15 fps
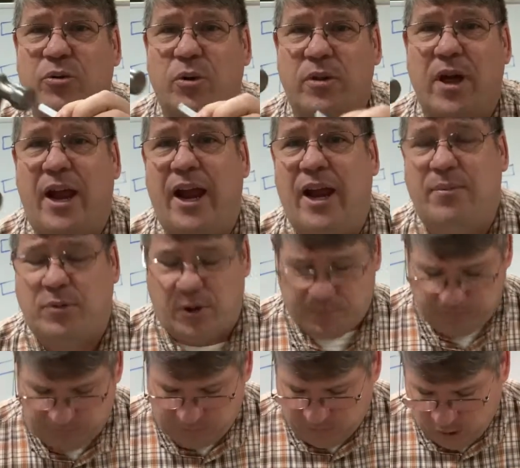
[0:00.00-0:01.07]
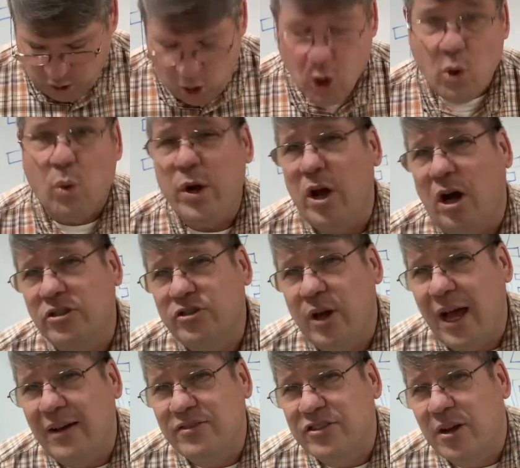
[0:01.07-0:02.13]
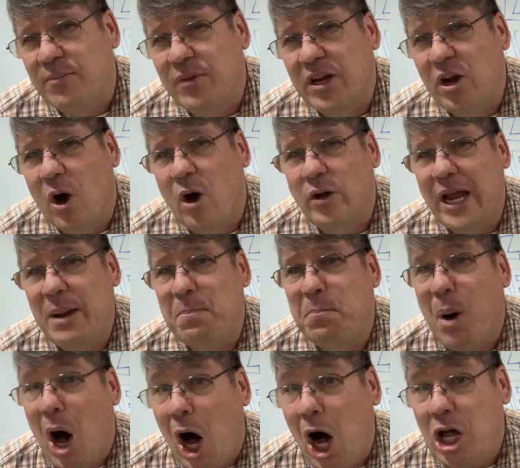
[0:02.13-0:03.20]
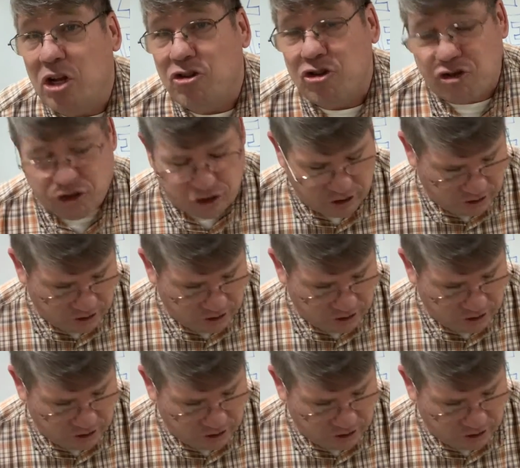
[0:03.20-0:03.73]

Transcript: with a hammer. We also have something called a punch.